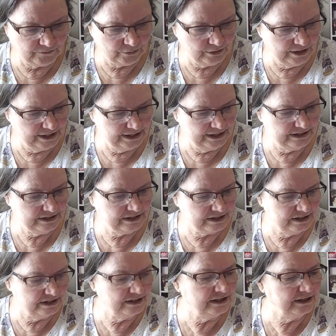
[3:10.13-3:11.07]

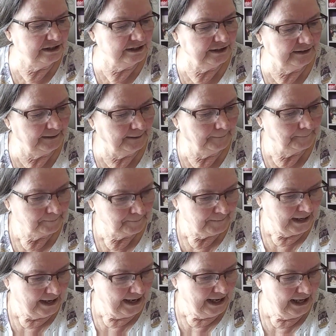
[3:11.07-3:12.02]
everything.
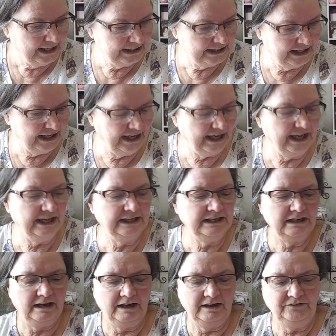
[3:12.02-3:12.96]
Then
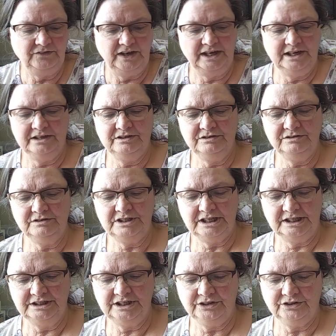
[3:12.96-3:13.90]
I found
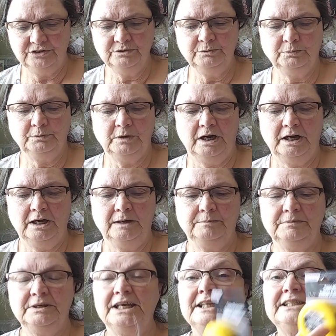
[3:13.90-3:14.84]
another
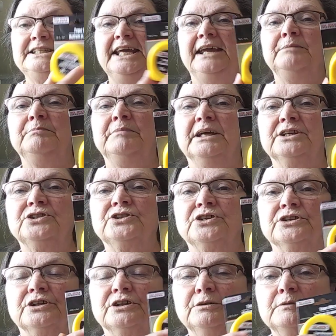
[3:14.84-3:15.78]
um, tape
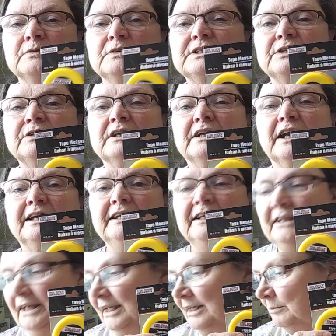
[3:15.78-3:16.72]
measure so that I
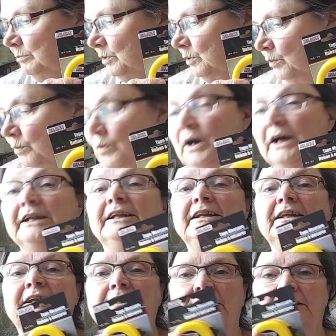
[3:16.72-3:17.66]
can keep one in
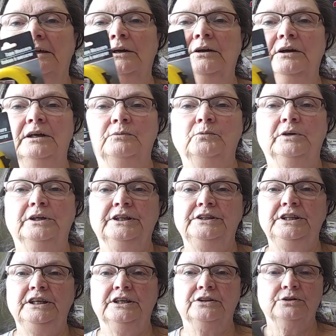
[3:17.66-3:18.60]
here and one in
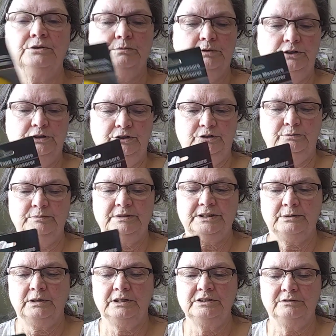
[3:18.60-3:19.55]
the other room
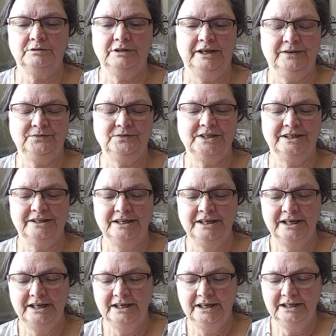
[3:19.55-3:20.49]
so I don't have to
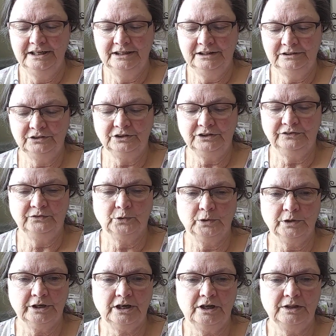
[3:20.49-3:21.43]
look
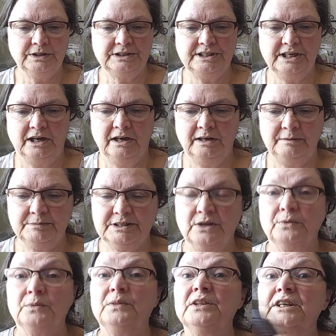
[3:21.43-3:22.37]
for it all the time. So
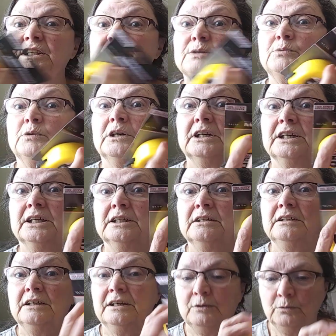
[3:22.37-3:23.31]
this
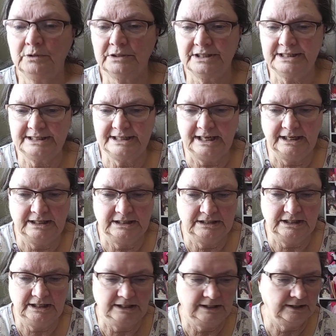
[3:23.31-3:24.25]
one will stay in
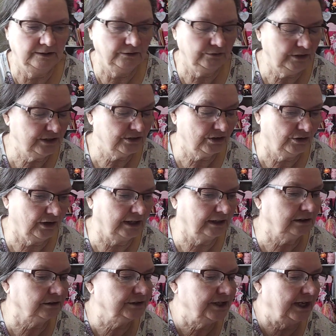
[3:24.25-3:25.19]
here. These are great
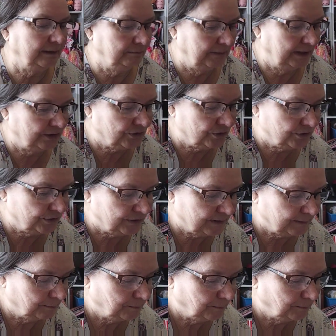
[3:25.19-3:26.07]
little tape measures.